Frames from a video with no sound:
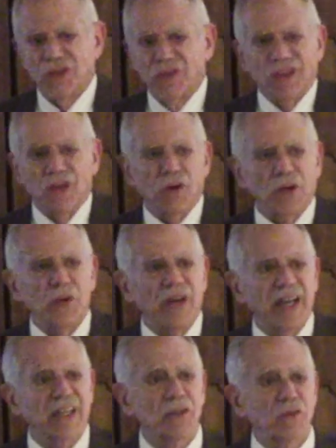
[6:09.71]
the only way
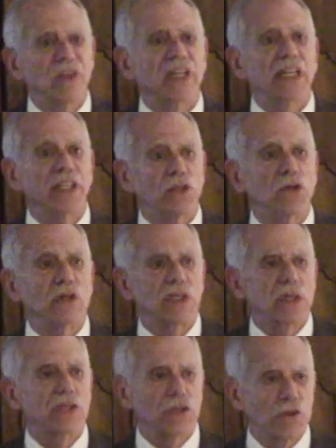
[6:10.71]
I can really do it
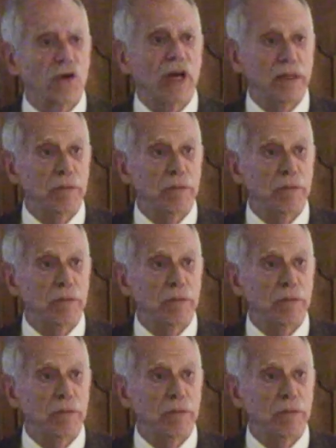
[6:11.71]
is to write